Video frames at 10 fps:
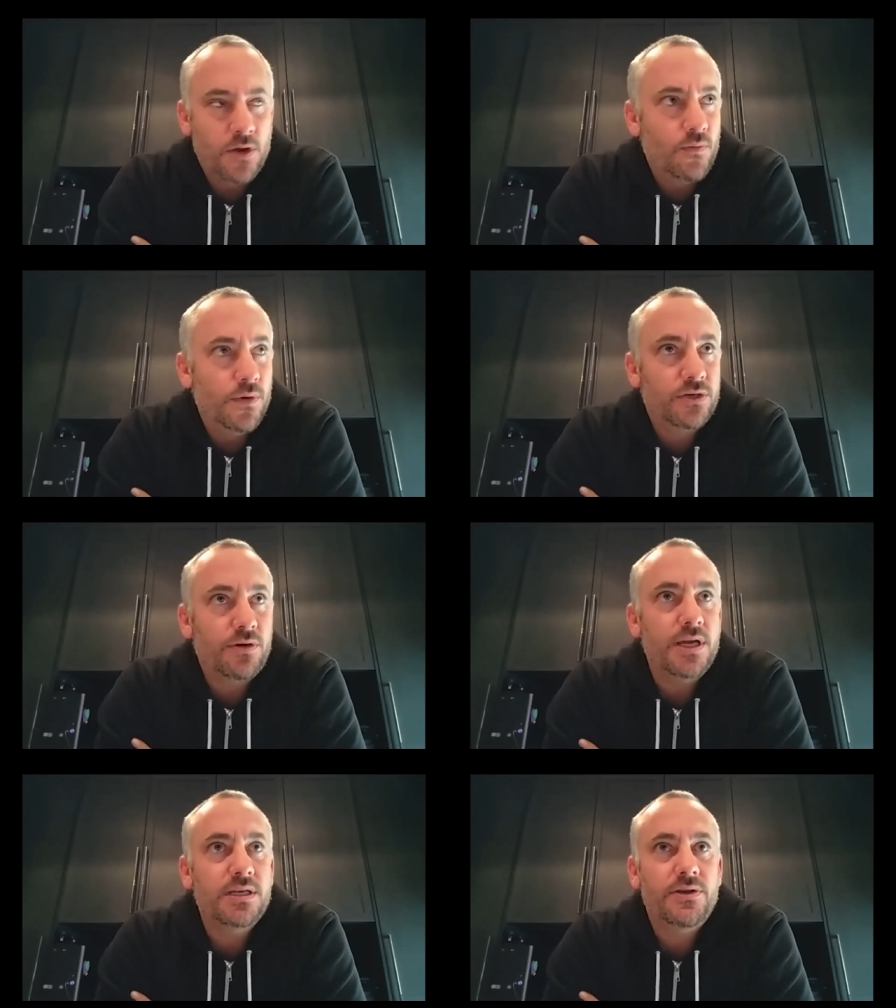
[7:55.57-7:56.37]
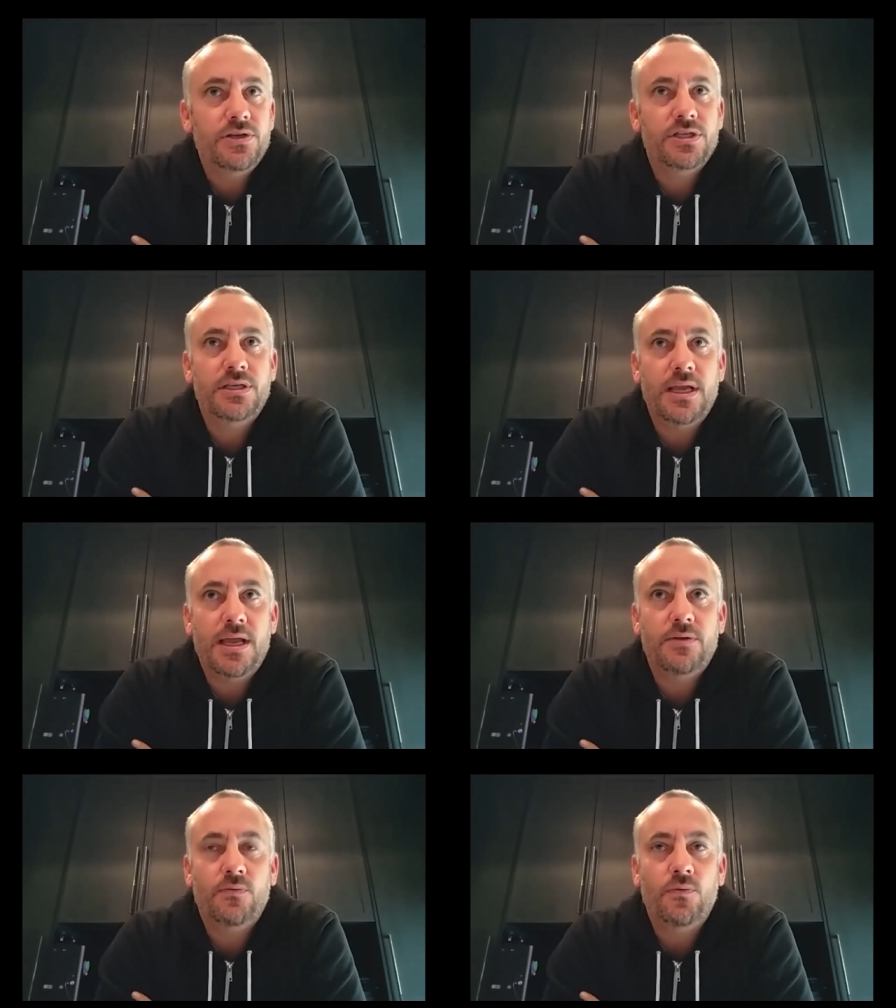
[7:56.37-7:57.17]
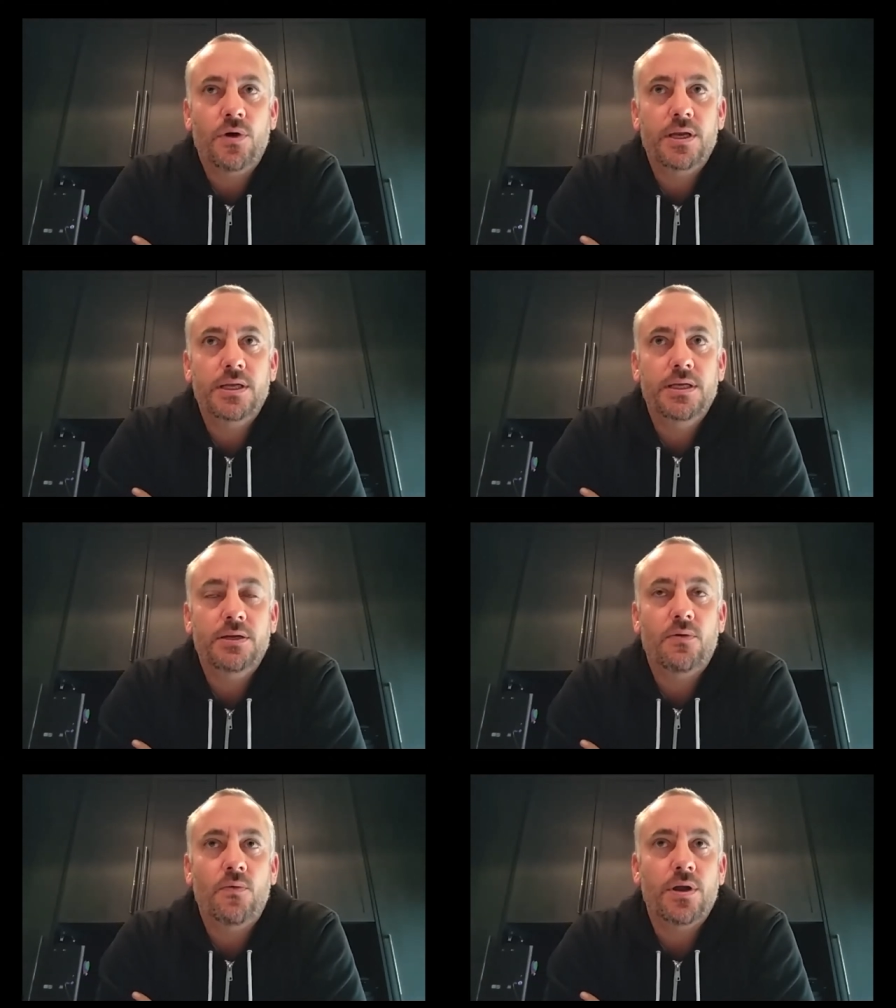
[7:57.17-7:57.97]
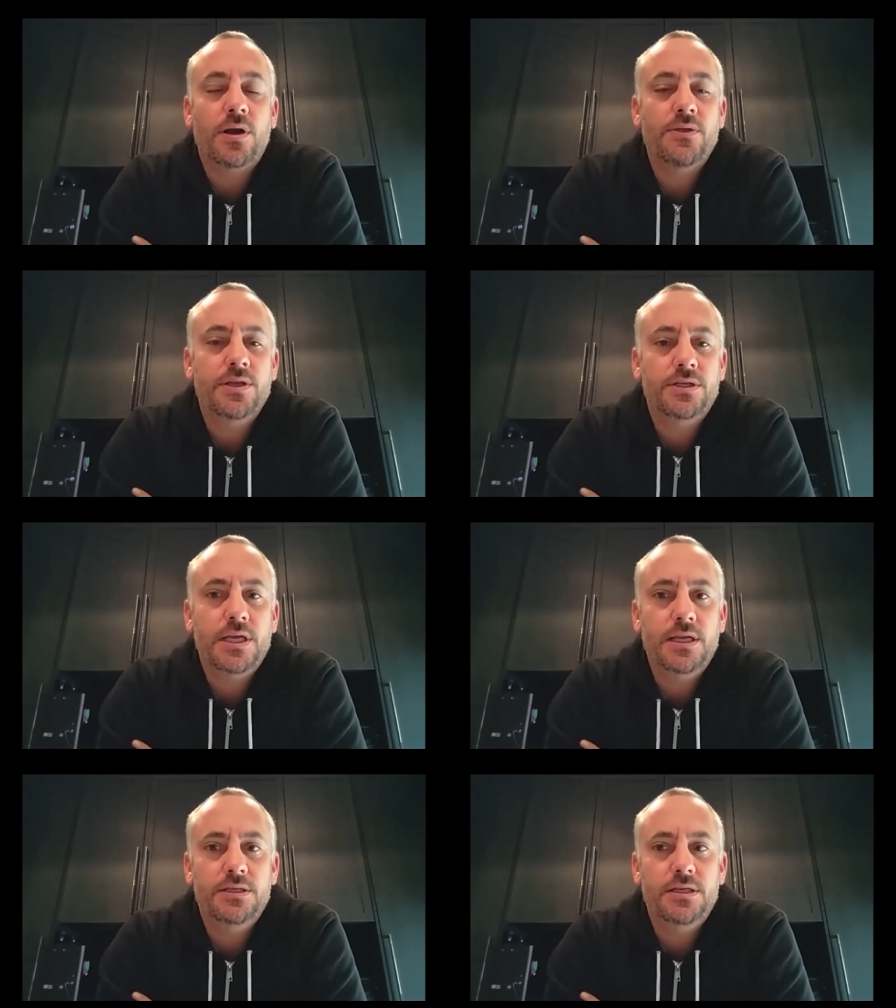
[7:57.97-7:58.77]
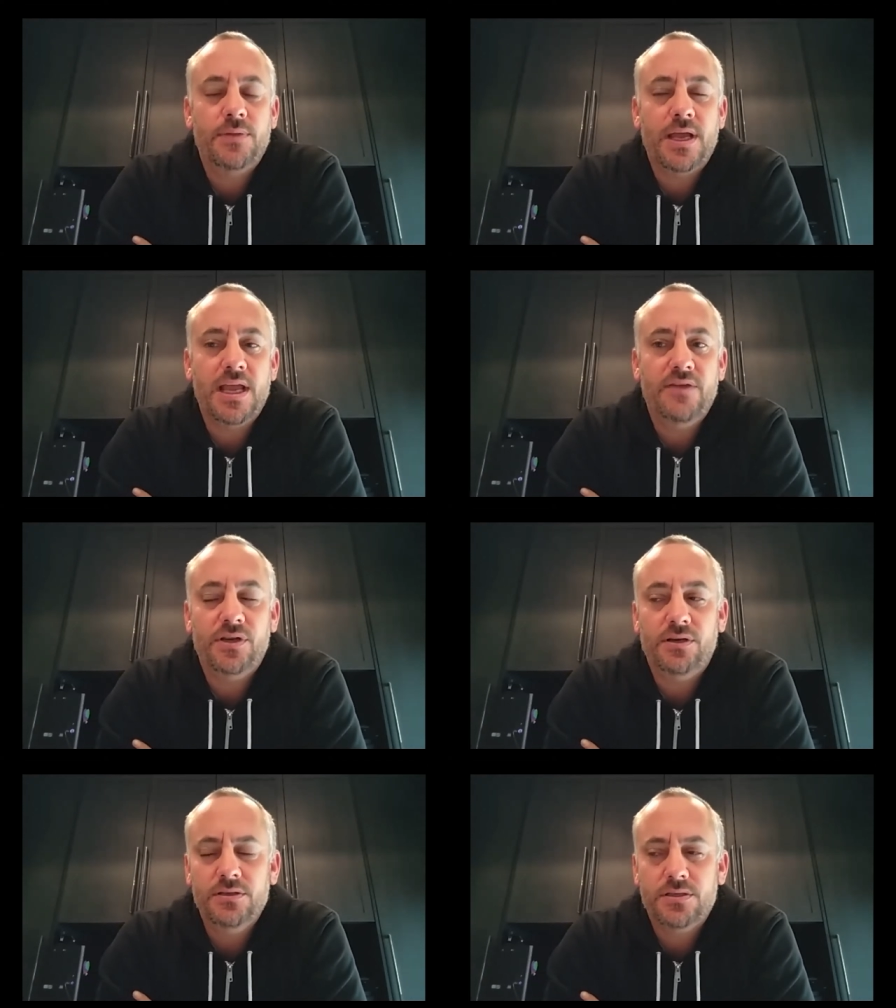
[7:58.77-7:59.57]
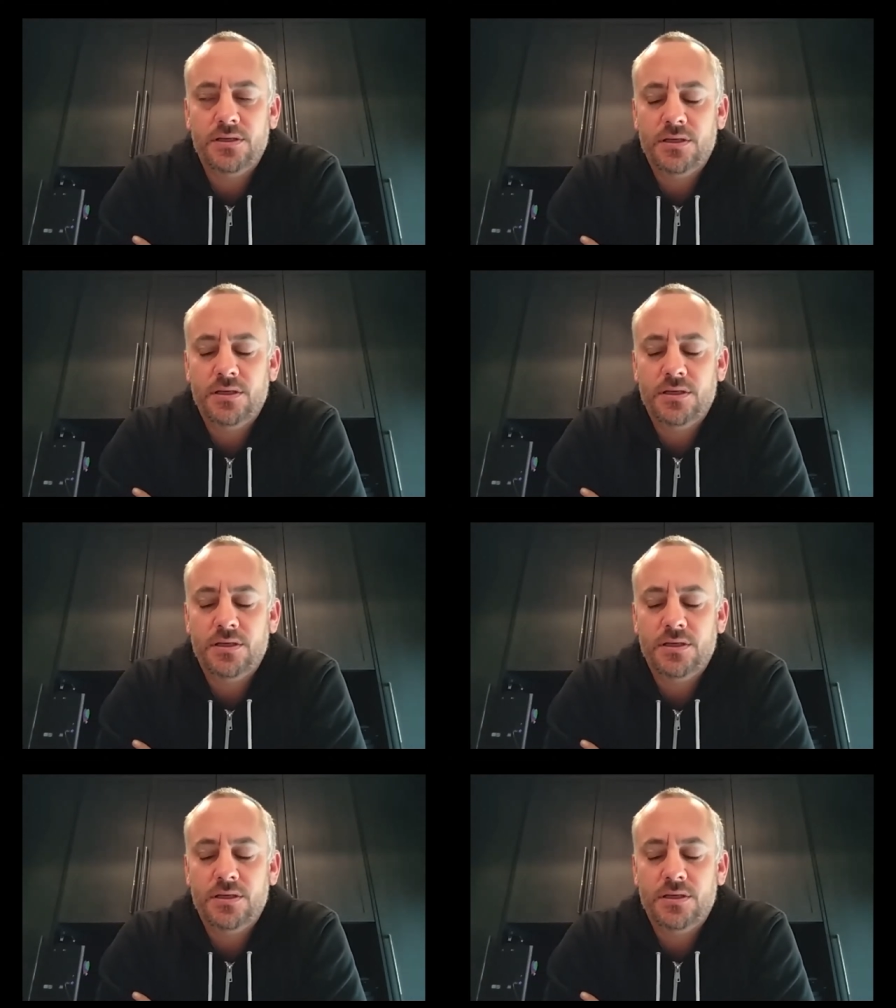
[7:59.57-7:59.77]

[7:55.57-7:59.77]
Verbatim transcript: We're trying to understand what is, what are the changing behaviors